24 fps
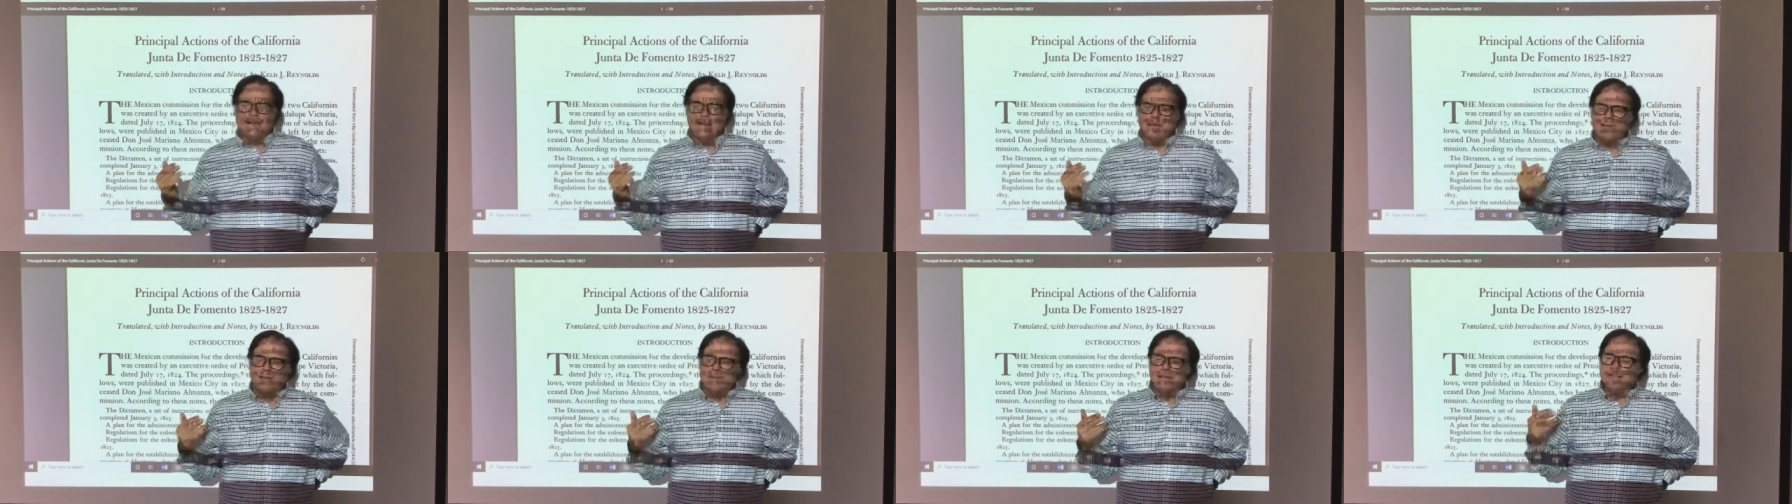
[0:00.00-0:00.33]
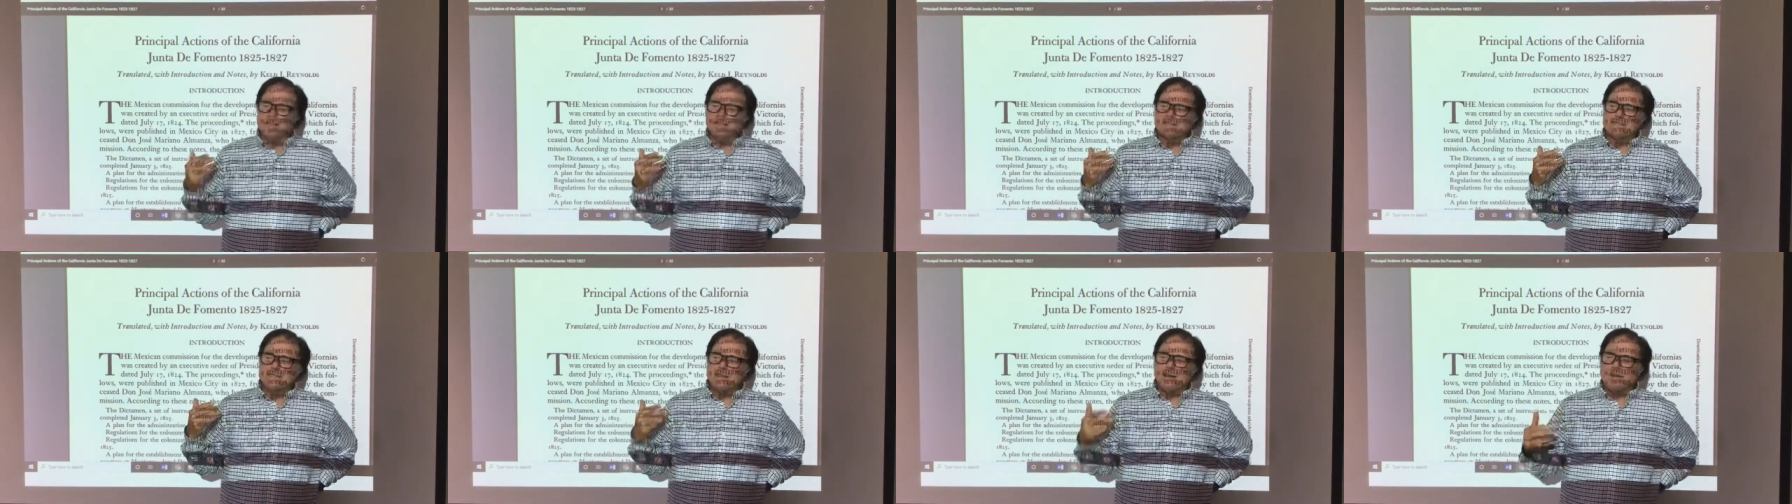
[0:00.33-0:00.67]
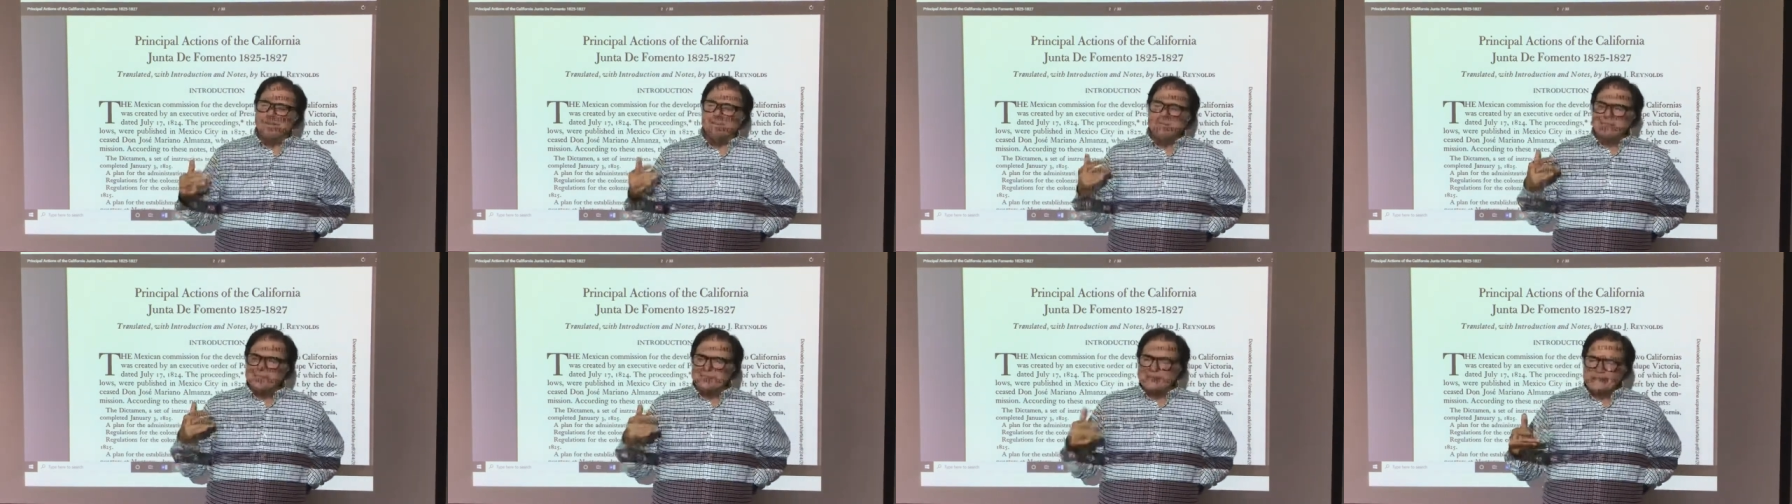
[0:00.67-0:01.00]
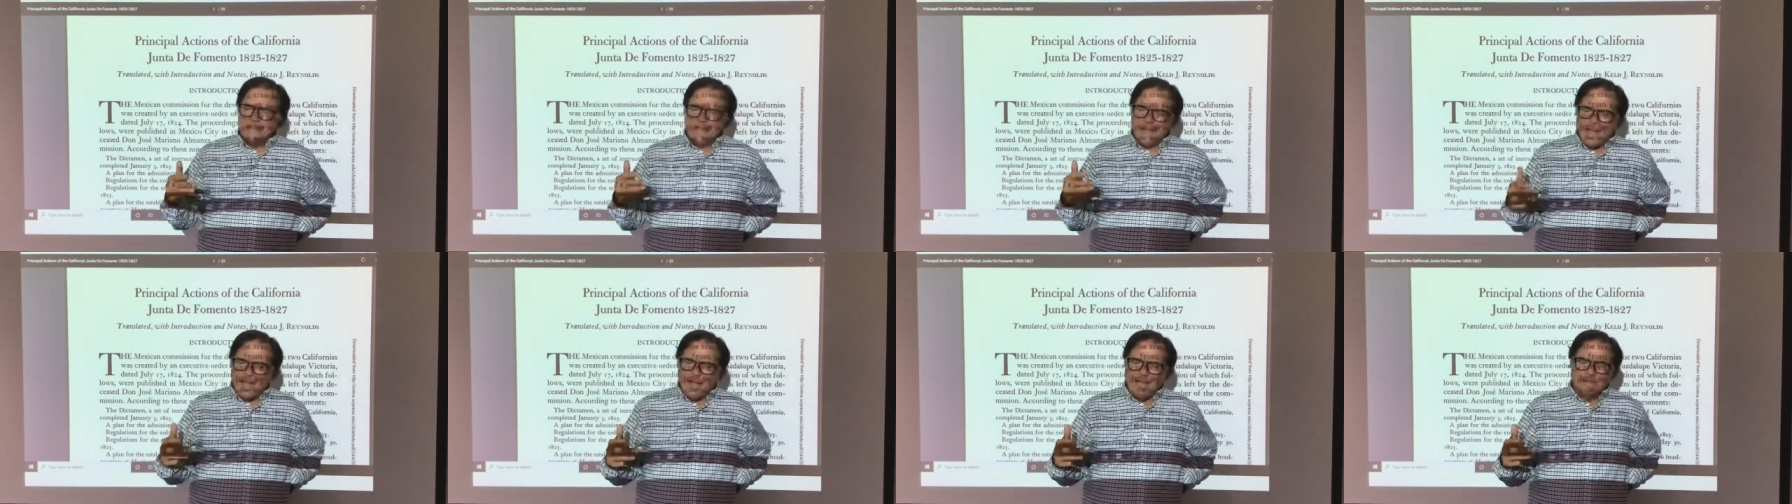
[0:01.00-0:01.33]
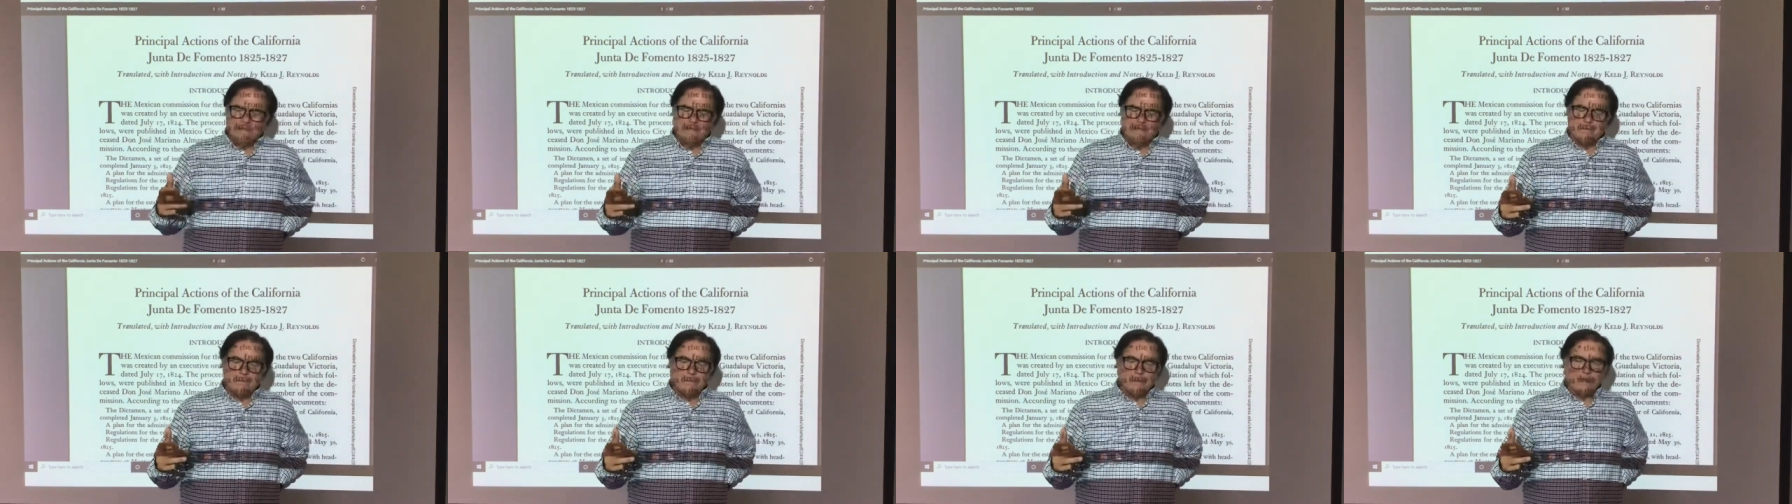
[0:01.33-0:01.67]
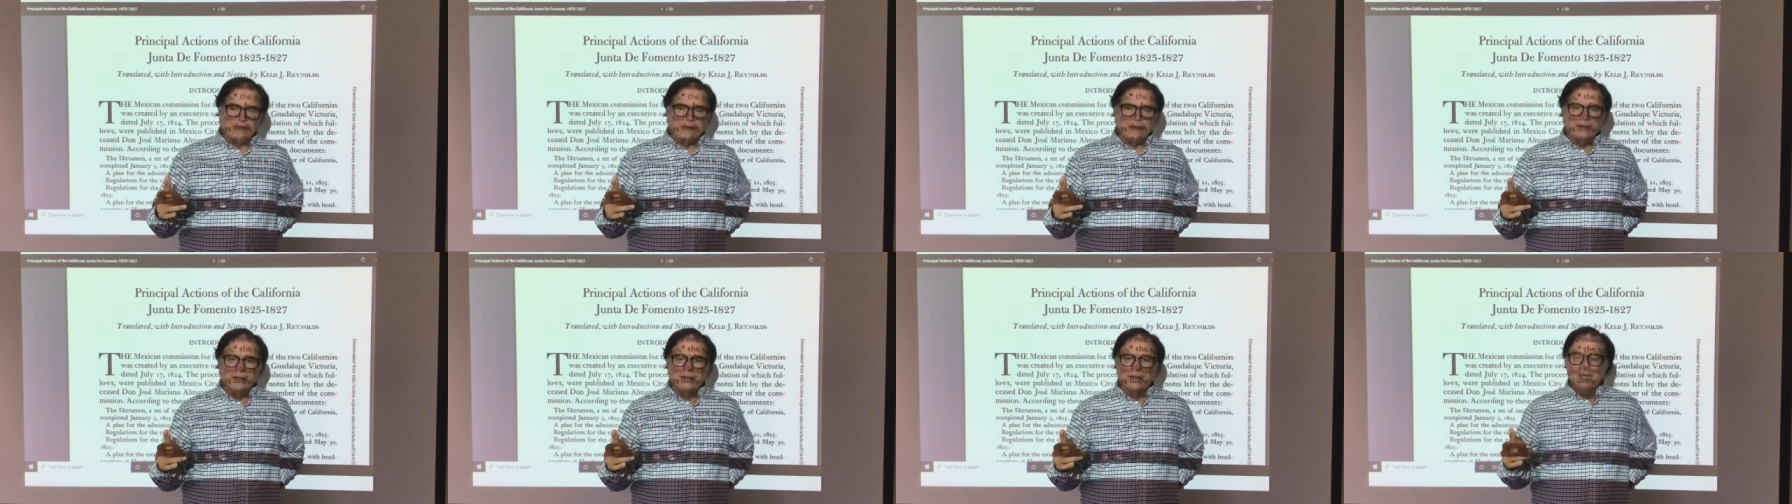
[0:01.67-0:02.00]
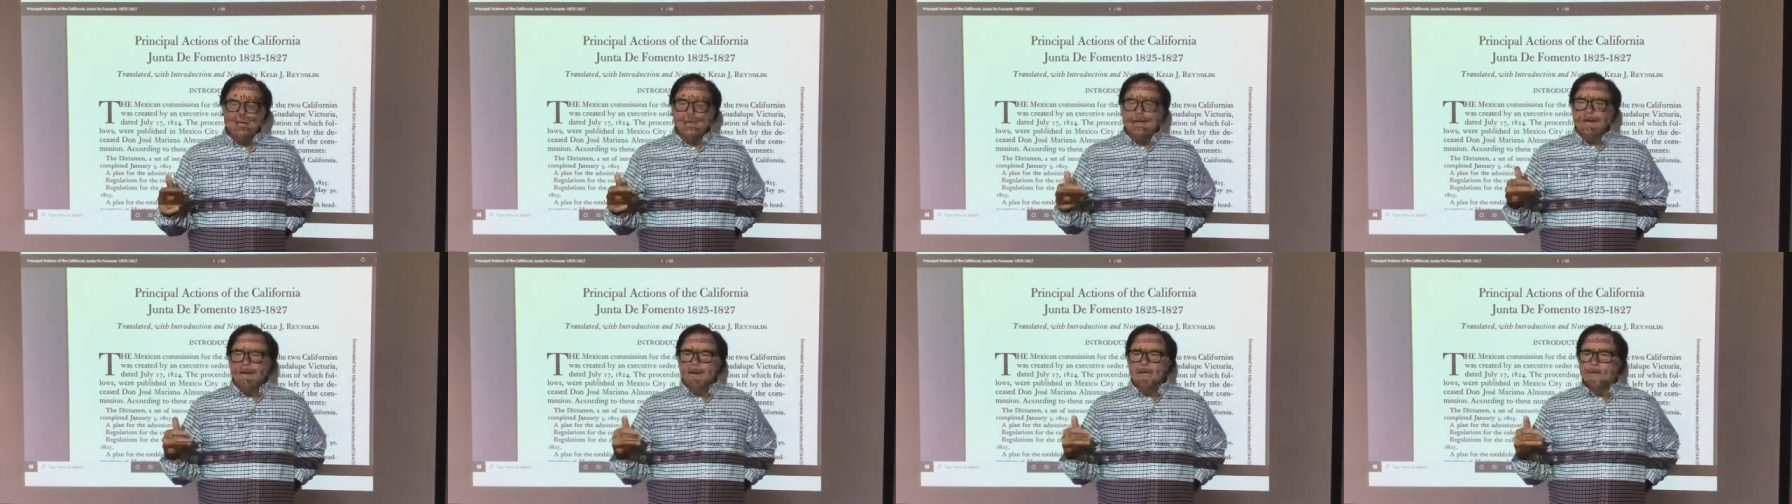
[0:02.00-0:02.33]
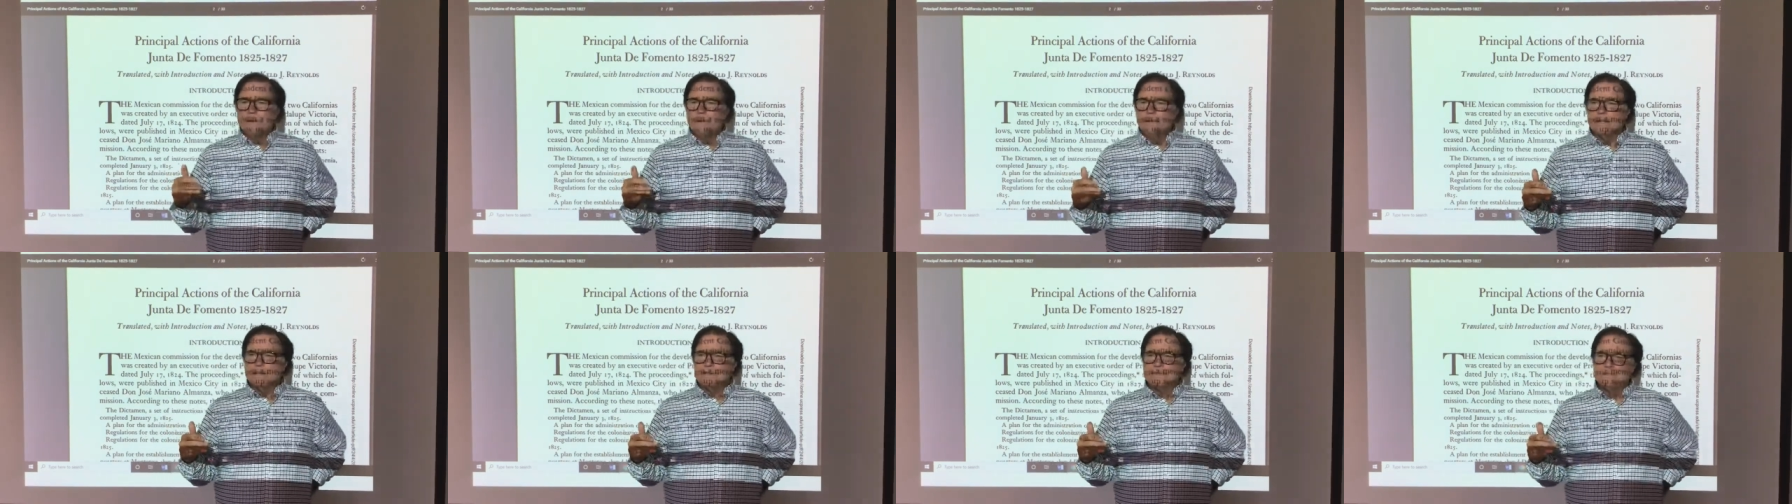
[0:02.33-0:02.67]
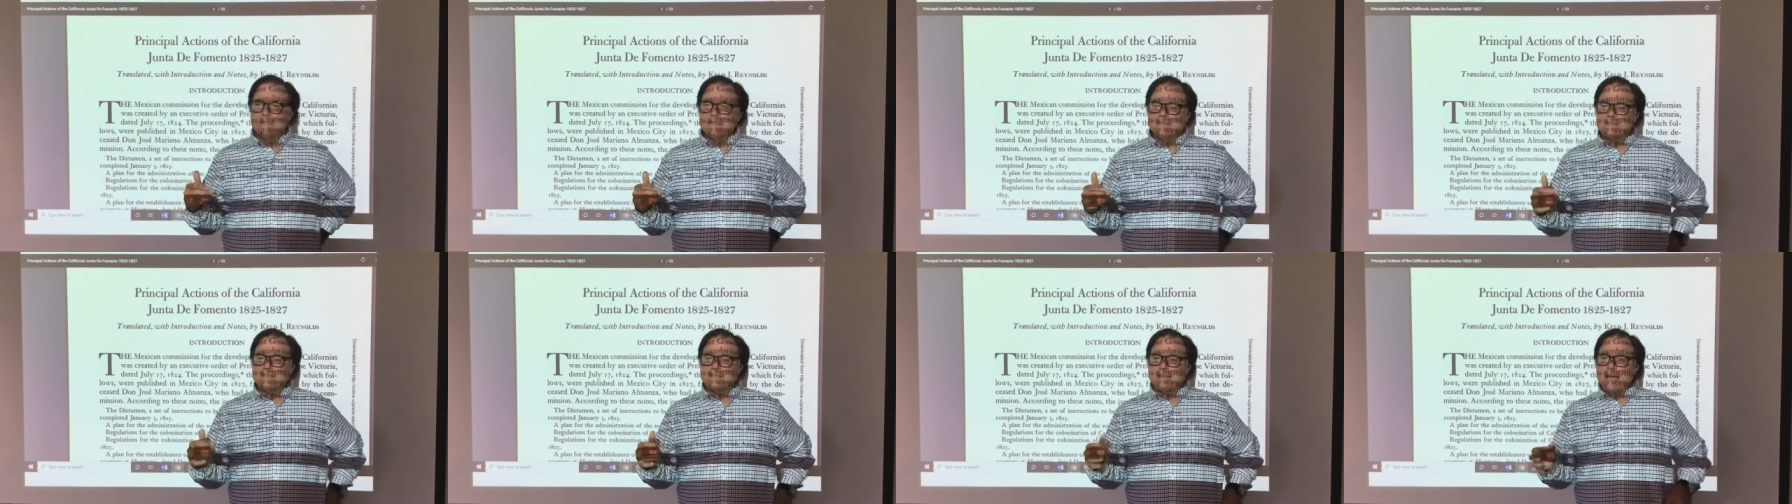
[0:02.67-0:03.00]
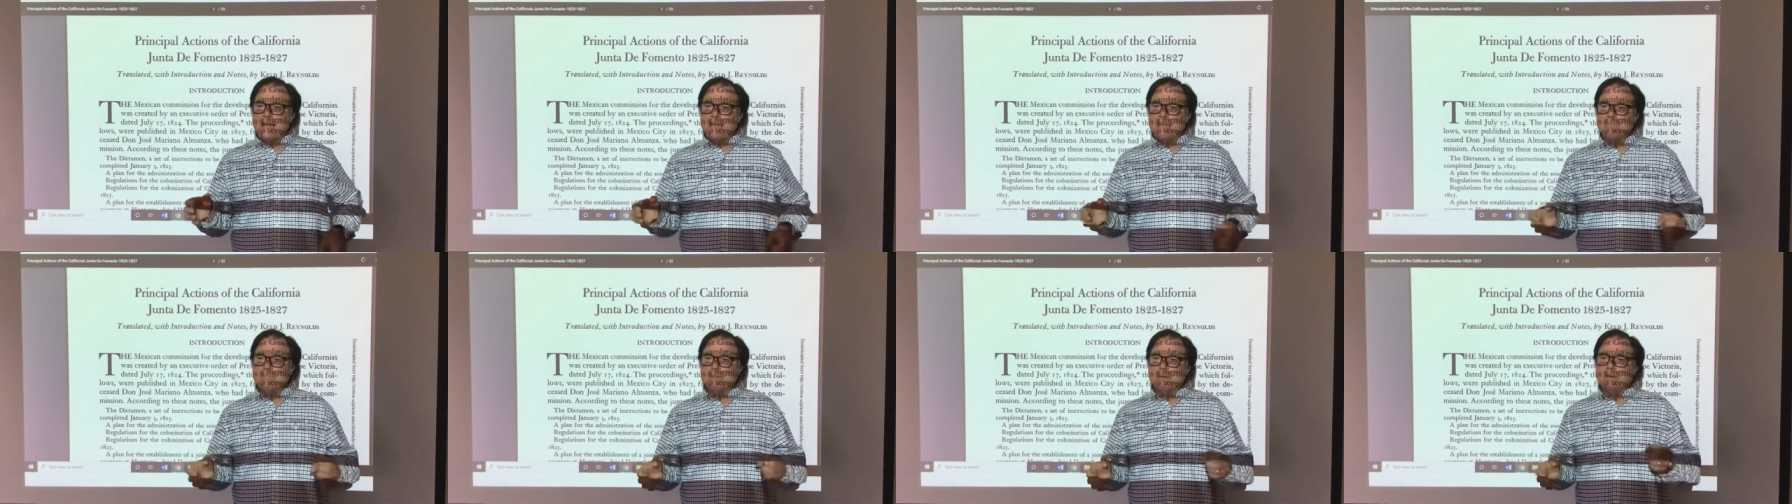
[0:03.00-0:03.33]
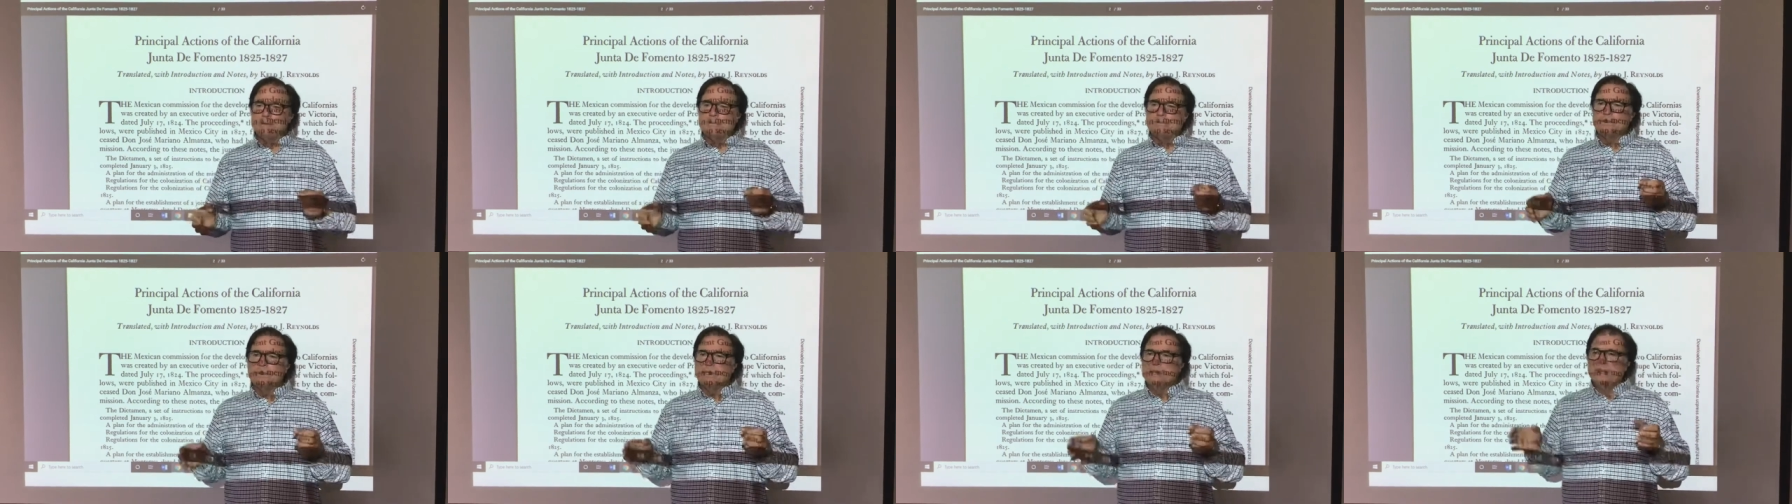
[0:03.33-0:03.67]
and it's always sad to me when there's this type of